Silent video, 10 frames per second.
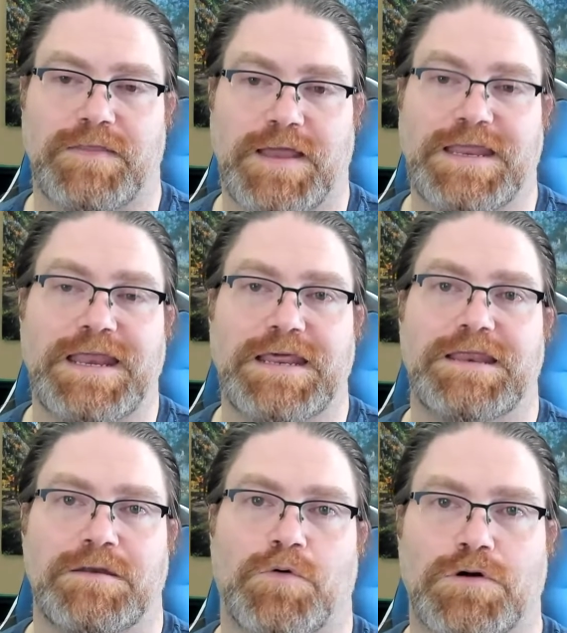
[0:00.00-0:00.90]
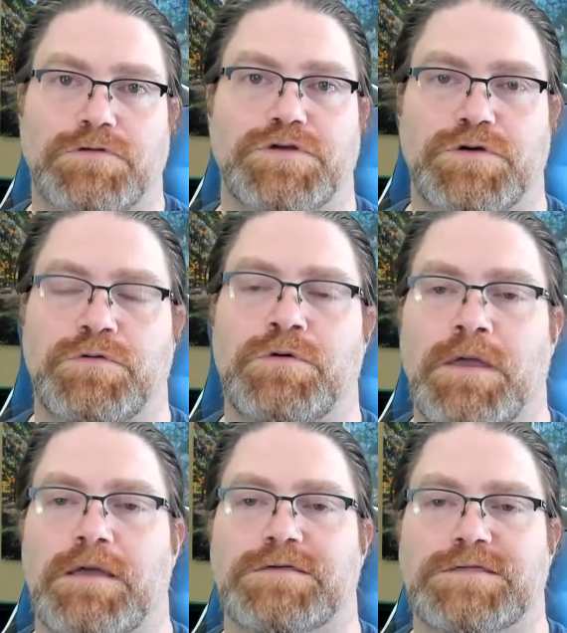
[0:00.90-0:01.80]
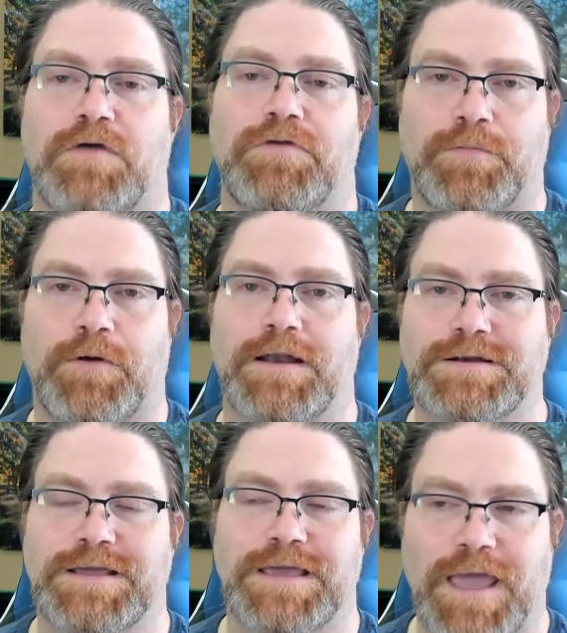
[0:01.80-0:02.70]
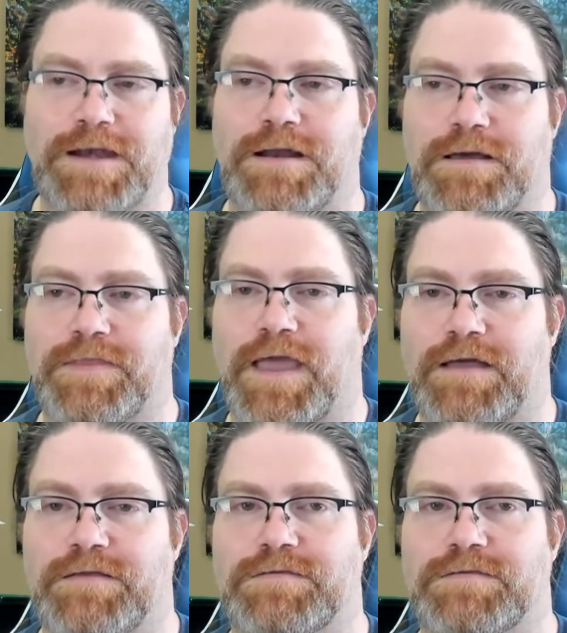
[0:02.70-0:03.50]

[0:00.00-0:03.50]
they need it in order to sell their product in Canada, and they have,